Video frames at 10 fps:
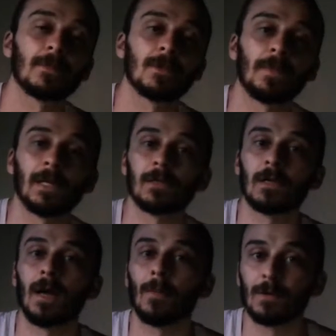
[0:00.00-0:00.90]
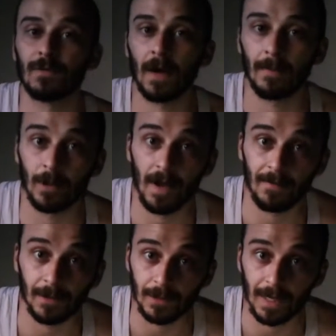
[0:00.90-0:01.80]
Depends on how much fiber you
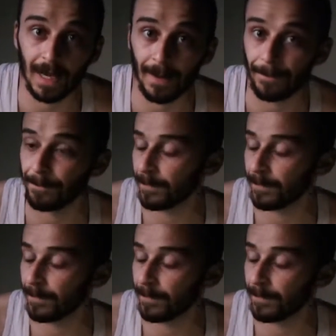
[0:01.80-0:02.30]
have in your diet.